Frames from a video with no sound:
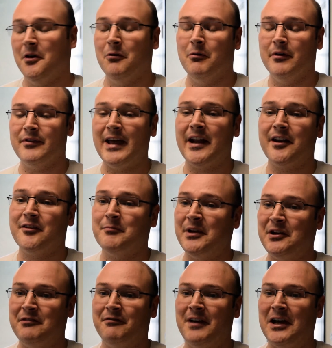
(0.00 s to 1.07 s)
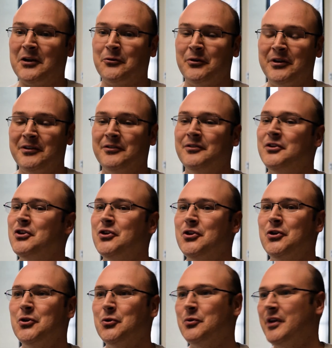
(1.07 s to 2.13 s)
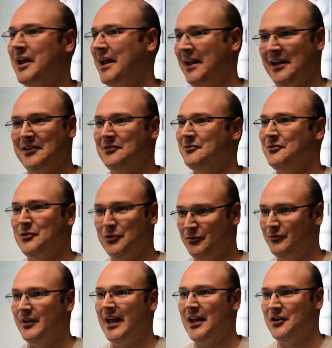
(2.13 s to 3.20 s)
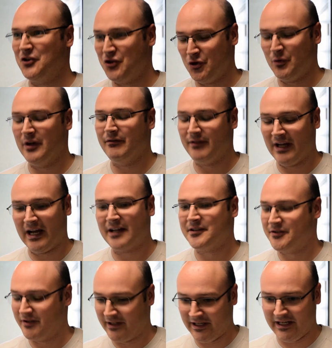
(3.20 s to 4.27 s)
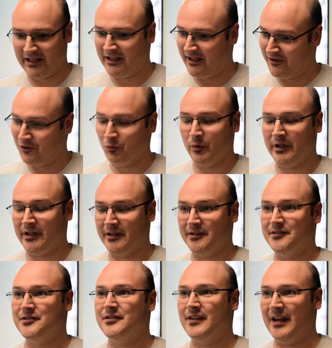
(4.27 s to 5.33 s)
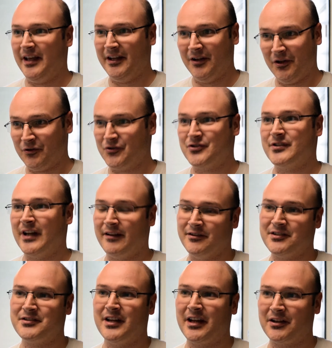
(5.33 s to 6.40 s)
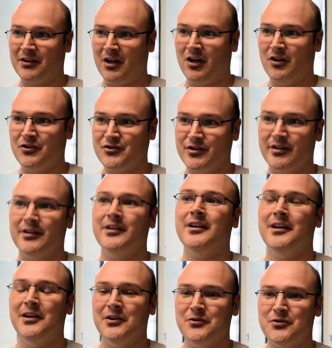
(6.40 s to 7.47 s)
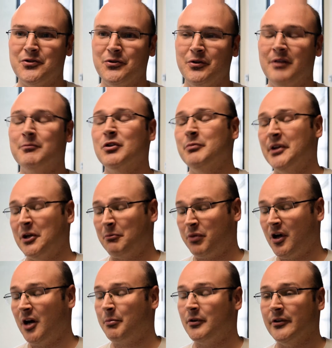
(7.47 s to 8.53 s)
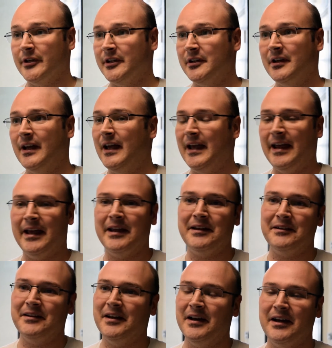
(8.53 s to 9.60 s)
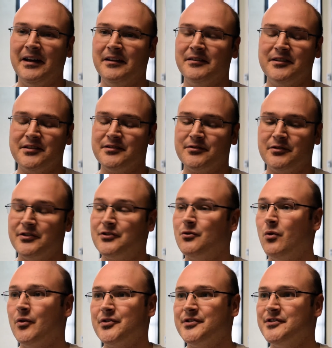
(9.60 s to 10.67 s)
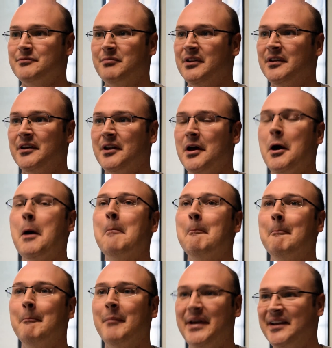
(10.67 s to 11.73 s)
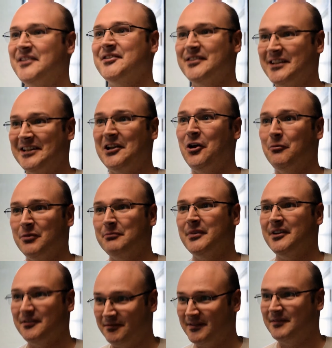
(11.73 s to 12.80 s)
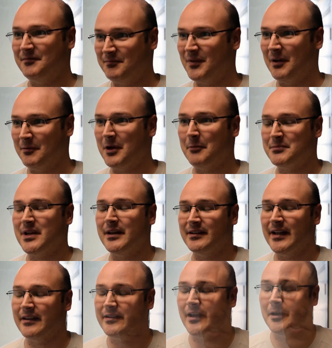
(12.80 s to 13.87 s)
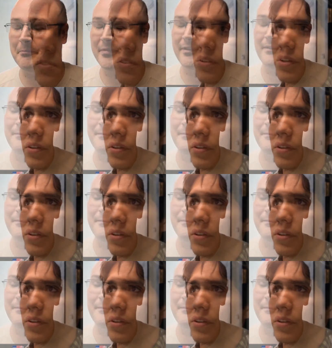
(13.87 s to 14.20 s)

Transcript: Without additive manufacturing, you can't do that. You have got to get in the weeds and understand this technology to implement it properly. And uh, this, this course has been amazing in helping me obtain that depth.